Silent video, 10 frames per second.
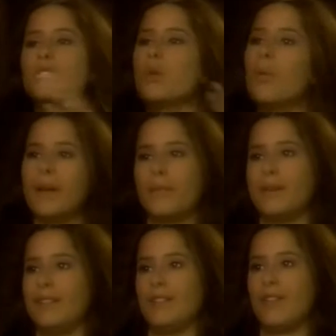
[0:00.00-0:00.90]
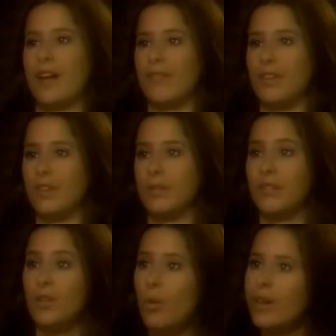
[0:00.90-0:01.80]
won't make a big deal out of it. I mean,
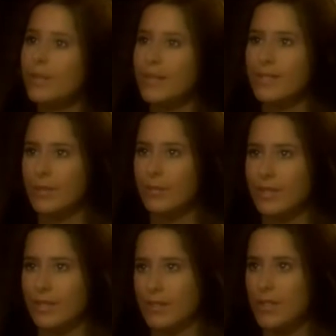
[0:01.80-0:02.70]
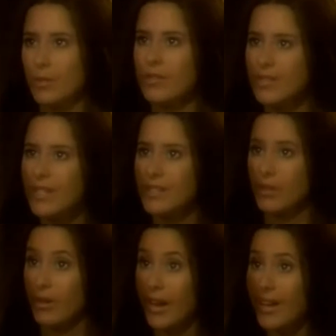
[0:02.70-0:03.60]
if he wanted to meet someplace else, he would have said
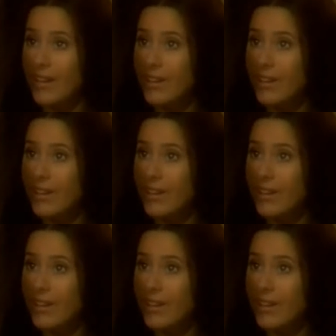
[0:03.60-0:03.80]
so, right?